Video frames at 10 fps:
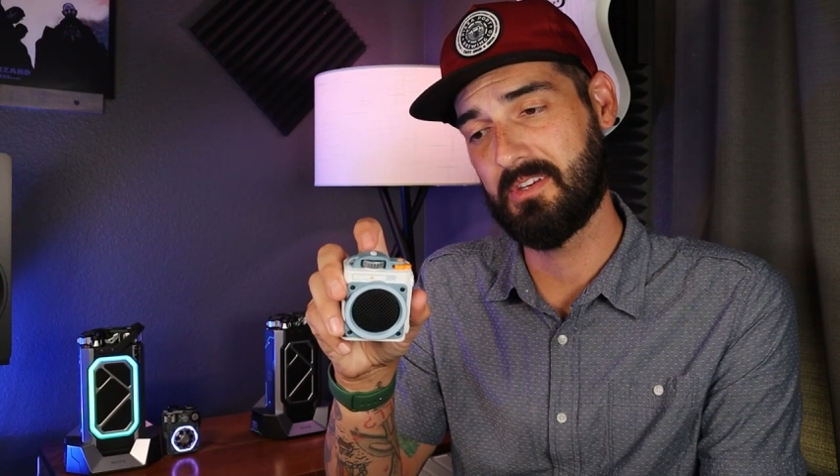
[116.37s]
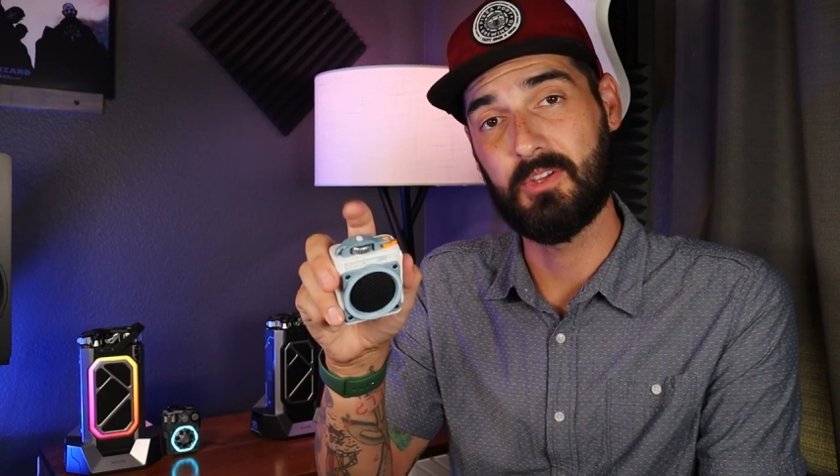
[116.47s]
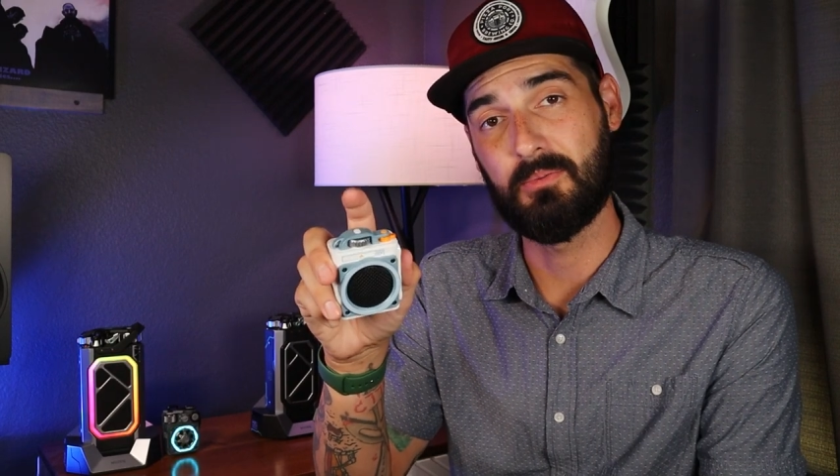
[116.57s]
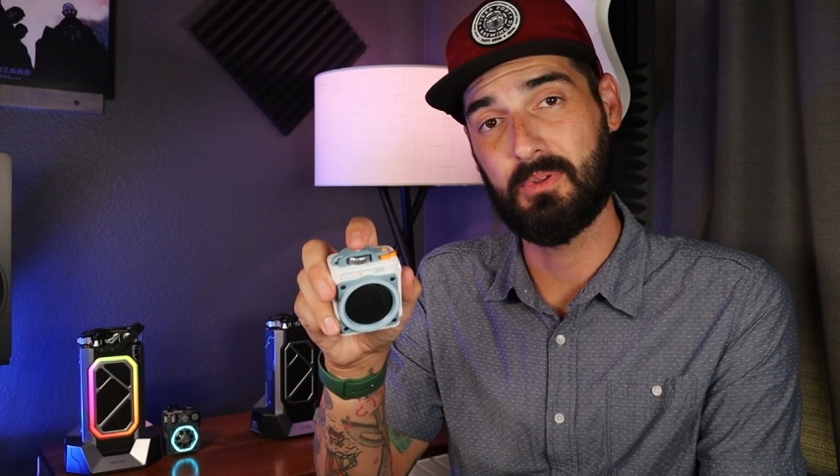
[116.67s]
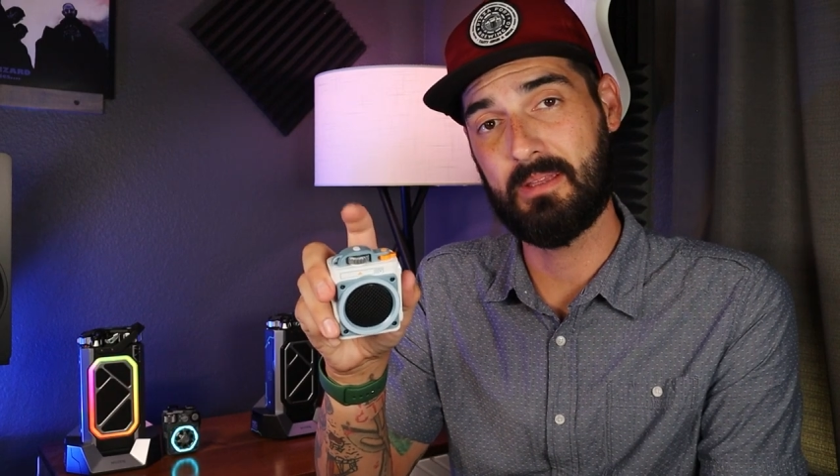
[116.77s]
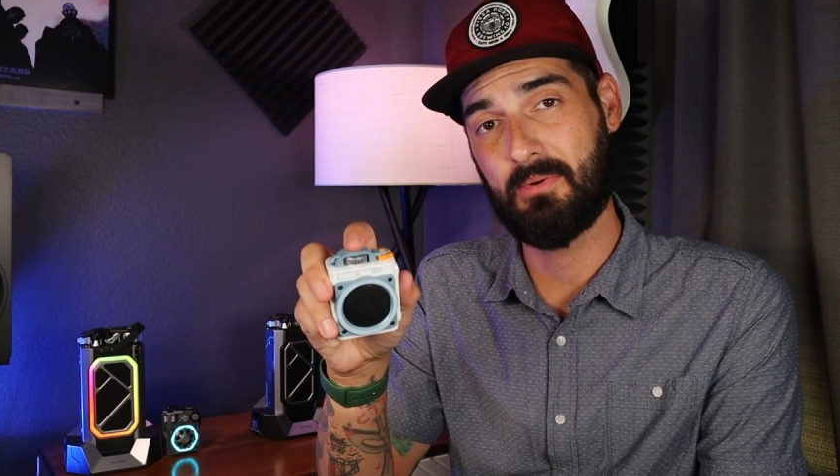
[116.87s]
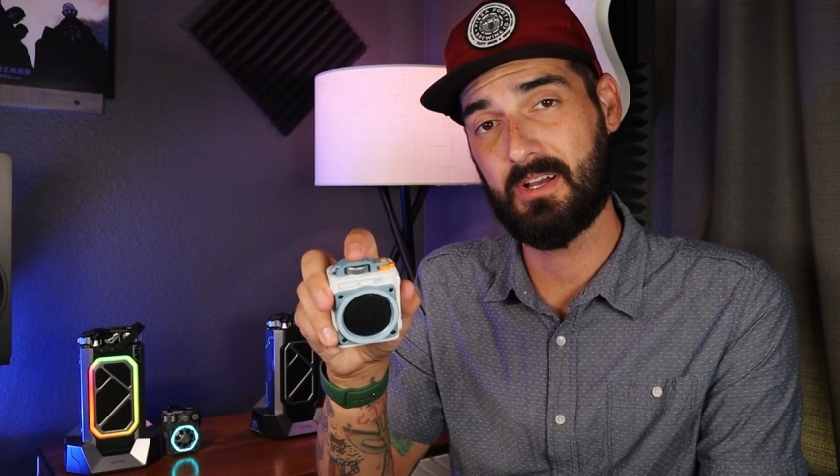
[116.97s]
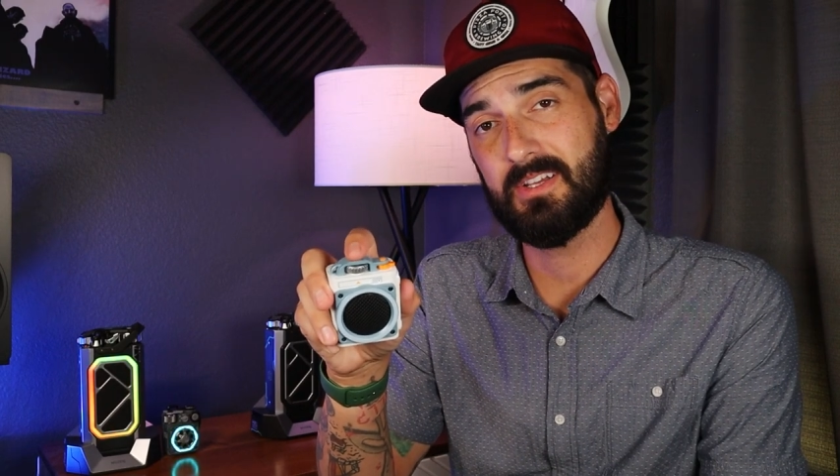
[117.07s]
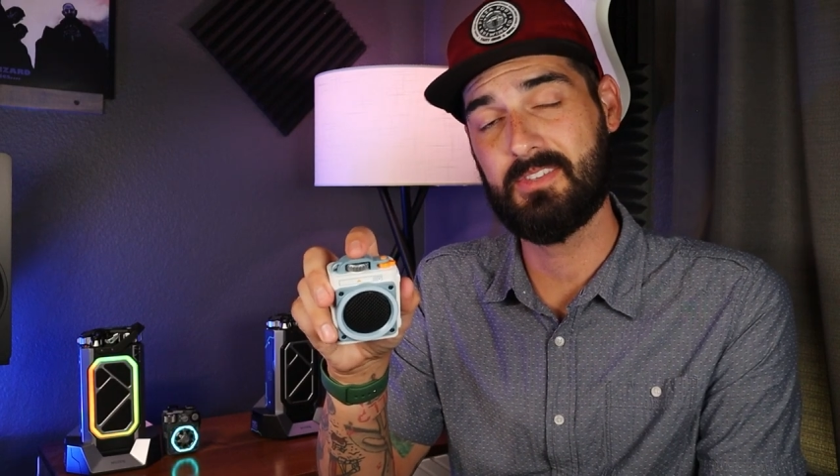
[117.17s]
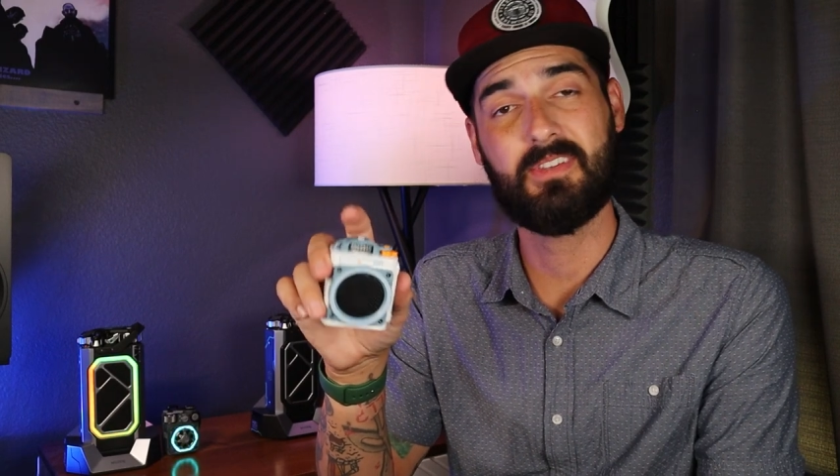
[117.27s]
You can do play,
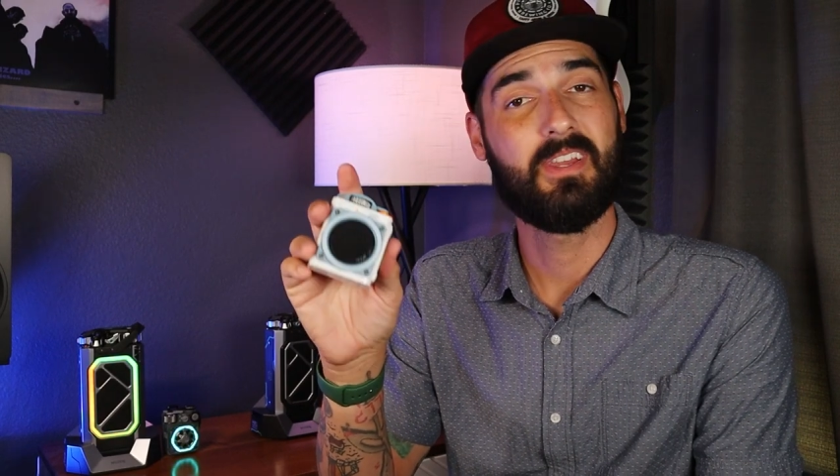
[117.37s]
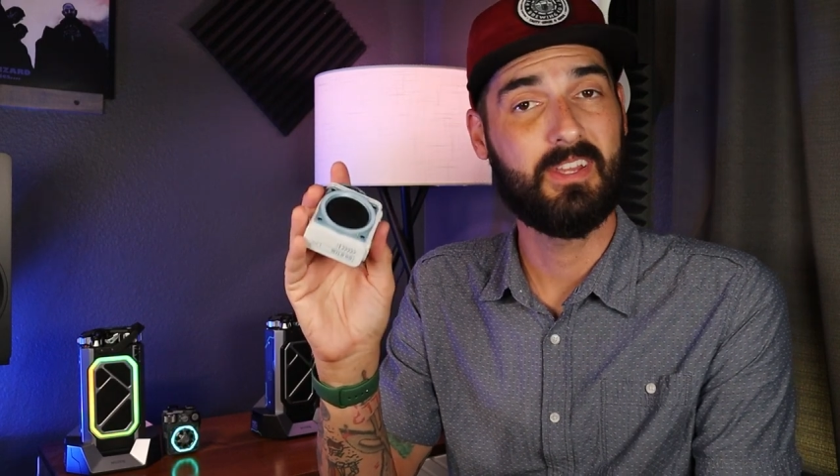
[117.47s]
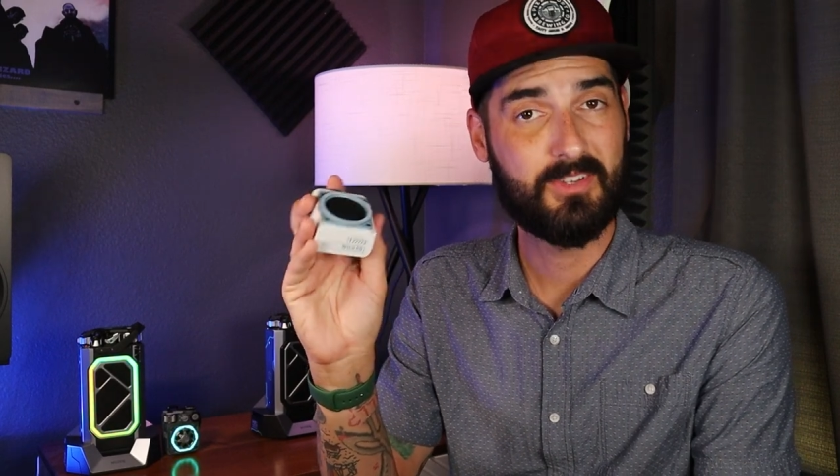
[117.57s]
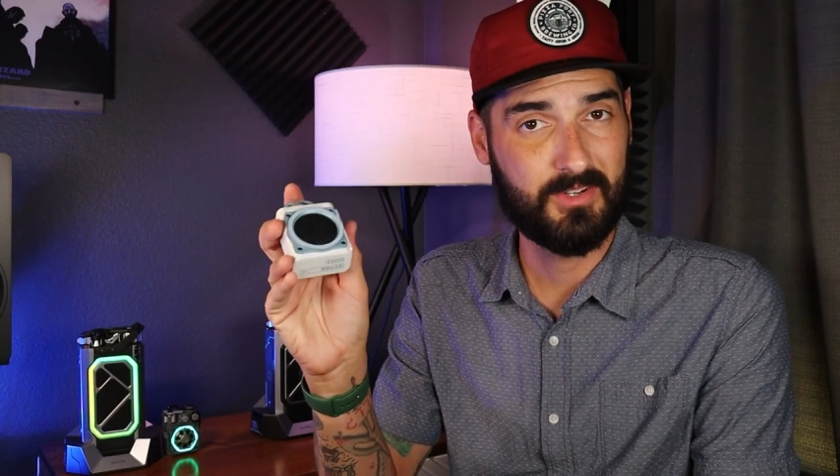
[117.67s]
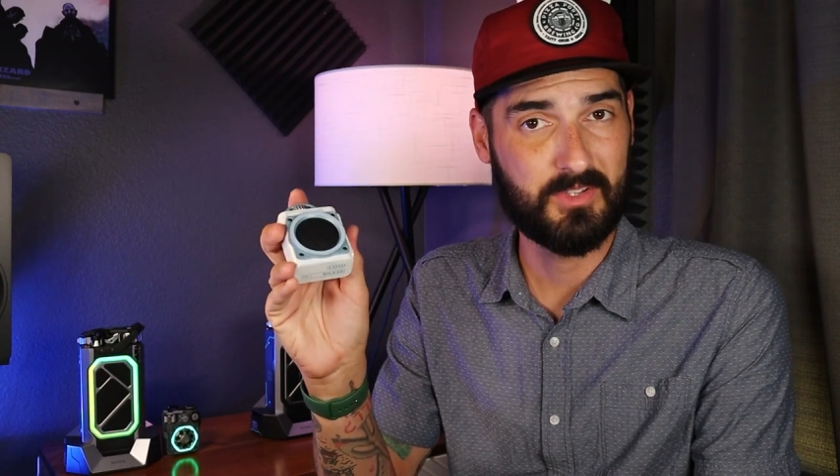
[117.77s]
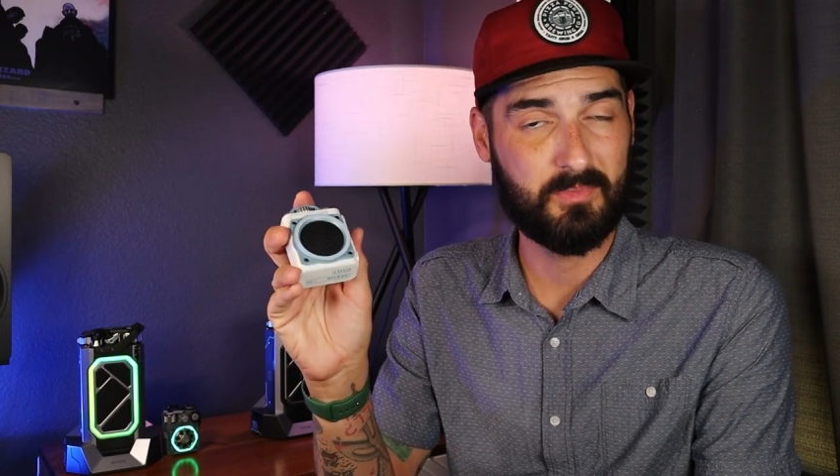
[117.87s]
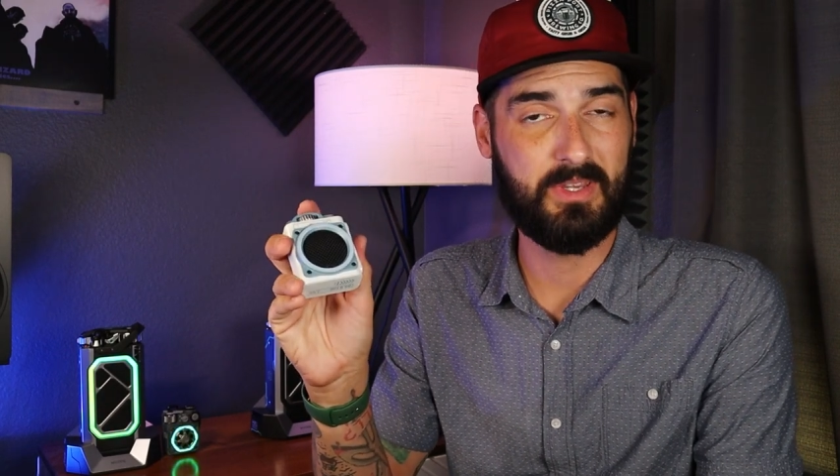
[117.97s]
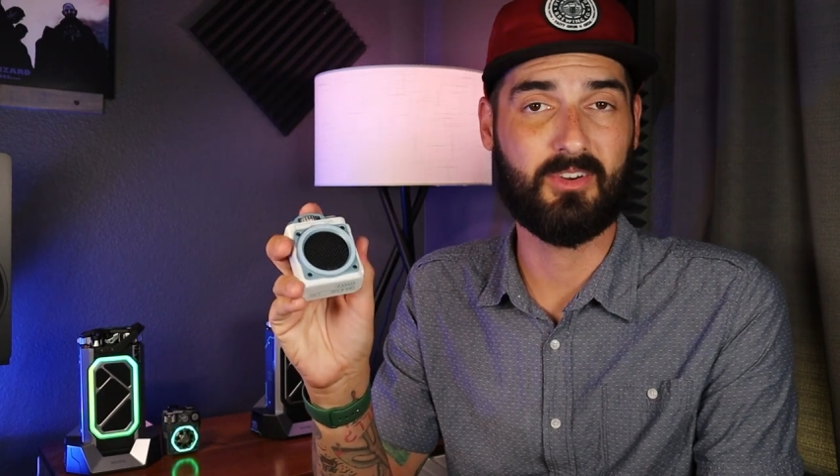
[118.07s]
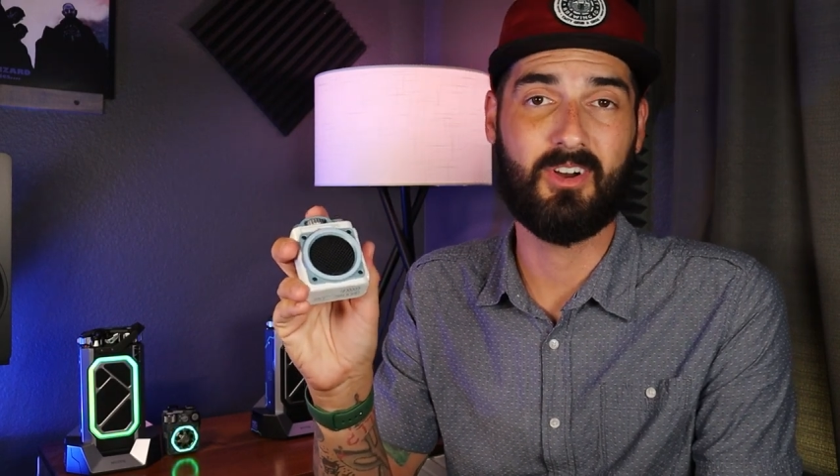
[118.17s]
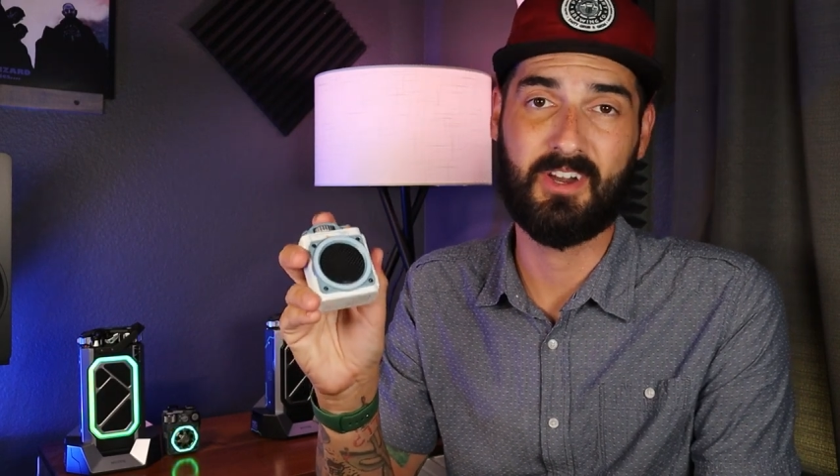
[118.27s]
pause, turn the speaker